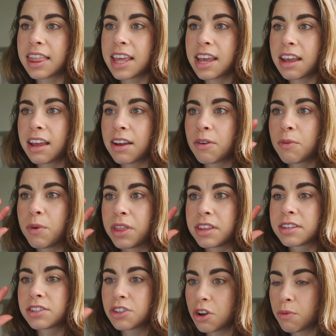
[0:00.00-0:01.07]
think with
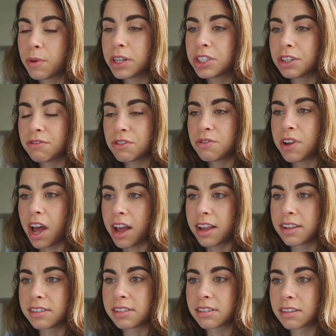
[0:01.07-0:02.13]
so much of you
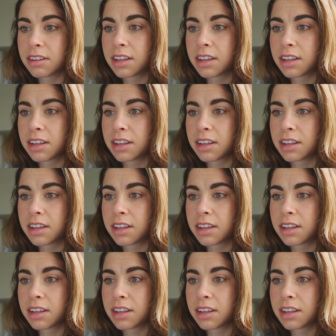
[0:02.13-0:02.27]
guys